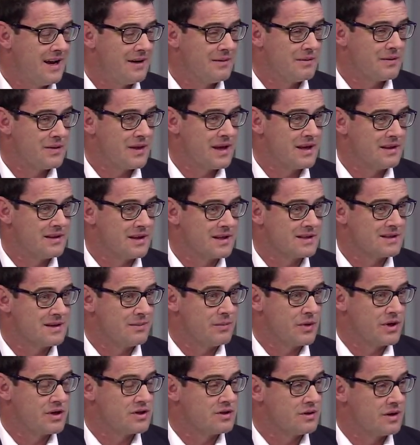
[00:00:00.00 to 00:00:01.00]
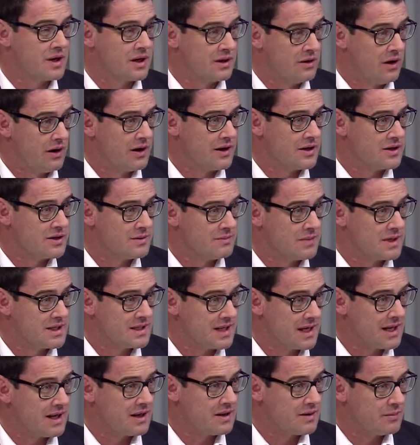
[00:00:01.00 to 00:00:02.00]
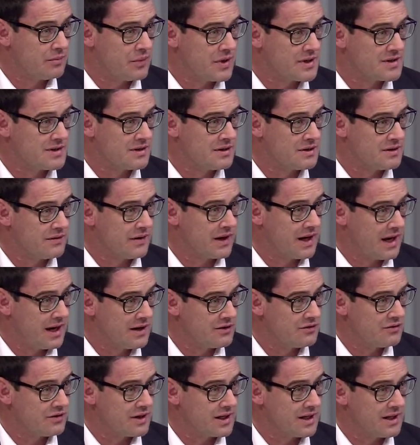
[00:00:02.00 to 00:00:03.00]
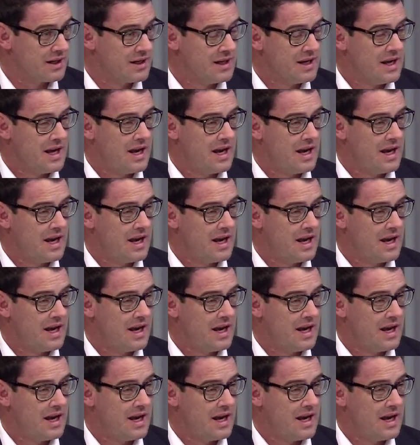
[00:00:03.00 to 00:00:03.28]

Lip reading: thing that somebody should acknowledge, in particular the president of a country.